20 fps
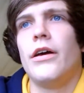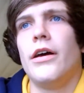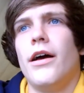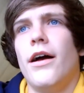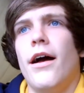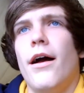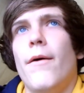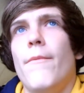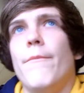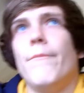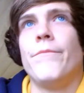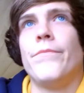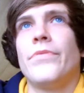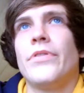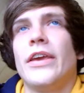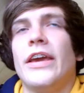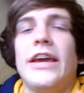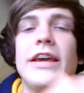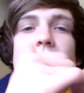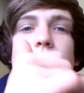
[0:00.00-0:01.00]
Um,
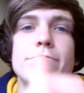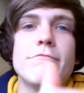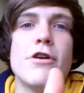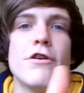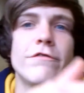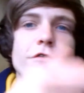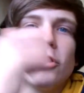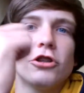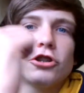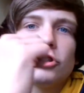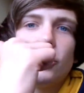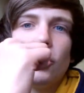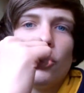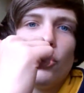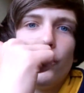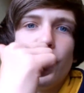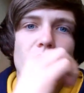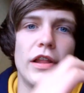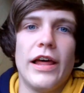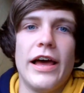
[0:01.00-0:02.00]
he's moved on to the
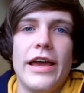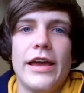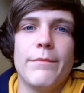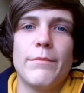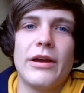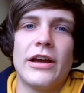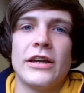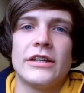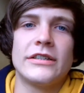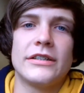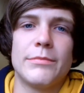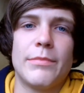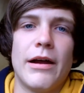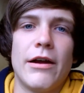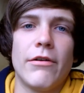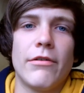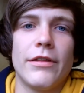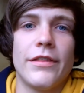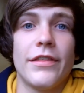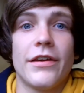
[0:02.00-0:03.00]
other lake because
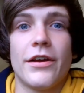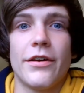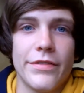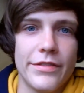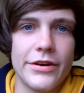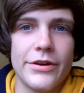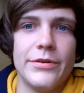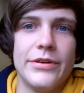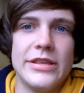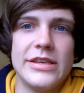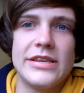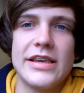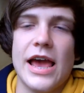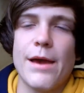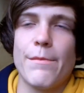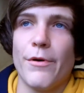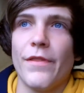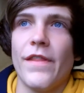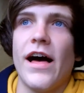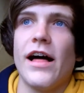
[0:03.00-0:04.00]
apparently they're, they're doing the
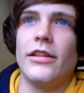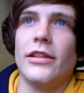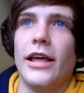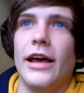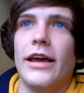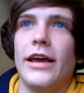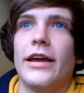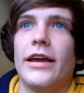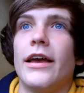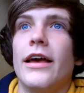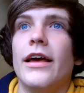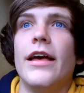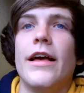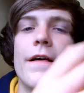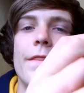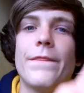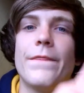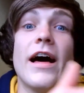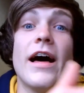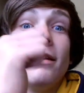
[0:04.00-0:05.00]
same on that lake.
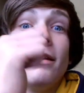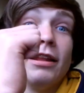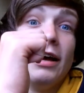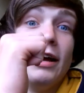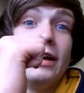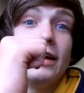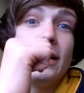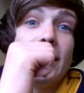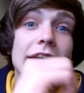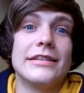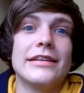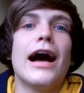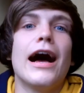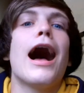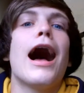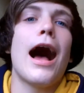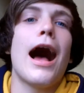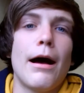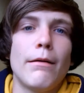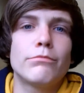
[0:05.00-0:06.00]
That lake is
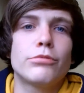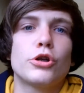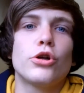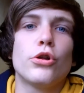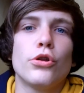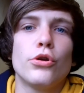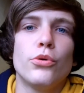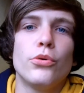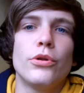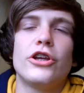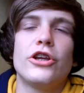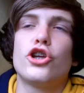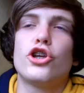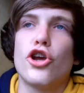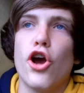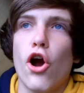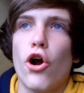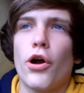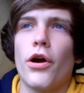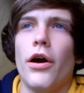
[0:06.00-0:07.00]
absolutely
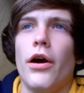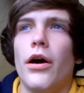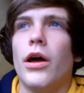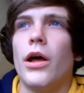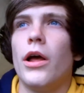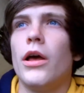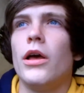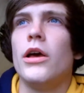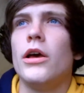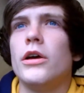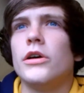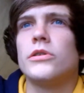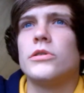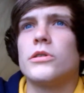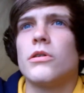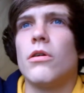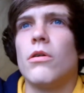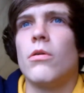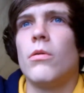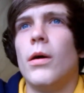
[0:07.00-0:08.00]
chocker.
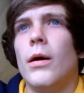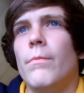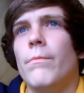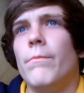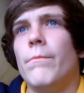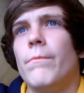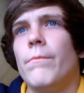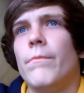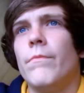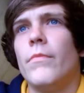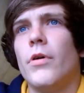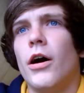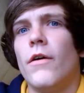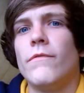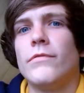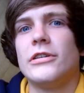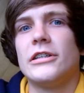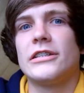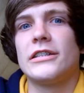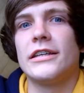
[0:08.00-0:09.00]
So um,
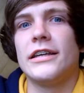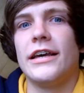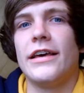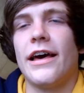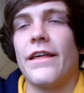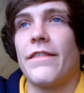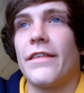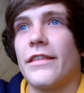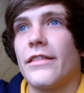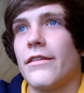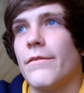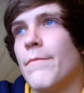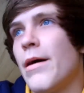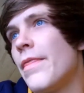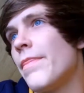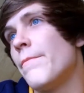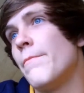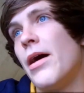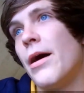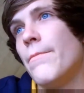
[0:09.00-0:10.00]
obviously, I think they,
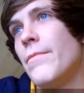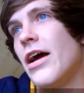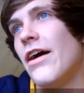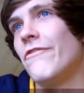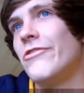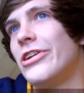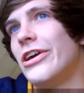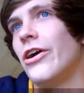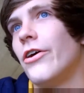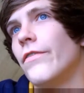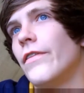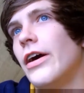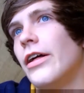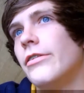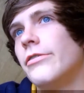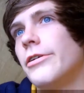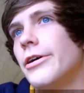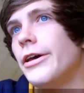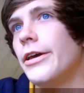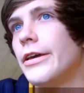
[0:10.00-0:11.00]
they might be having it on that
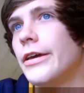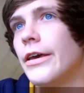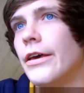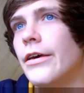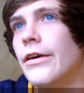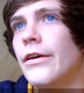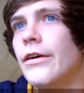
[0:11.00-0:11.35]
lake.